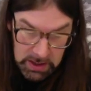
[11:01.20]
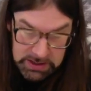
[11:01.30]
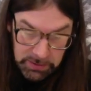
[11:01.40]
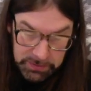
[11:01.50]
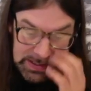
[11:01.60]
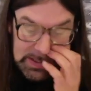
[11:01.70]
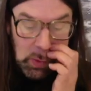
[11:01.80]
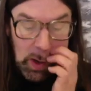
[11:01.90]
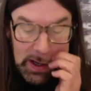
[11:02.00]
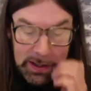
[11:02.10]
So this is
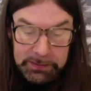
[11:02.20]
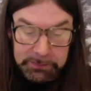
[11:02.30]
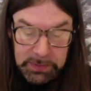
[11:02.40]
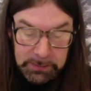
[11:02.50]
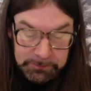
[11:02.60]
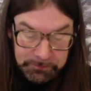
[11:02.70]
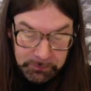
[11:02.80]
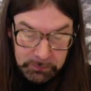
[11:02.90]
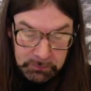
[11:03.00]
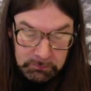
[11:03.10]
quite
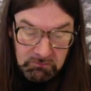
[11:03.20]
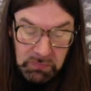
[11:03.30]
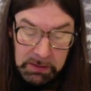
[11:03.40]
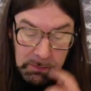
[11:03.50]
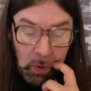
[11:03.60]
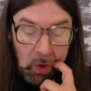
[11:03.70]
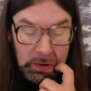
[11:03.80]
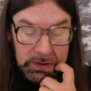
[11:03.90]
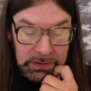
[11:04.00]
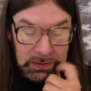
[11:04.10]

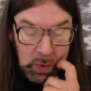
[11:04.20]
important.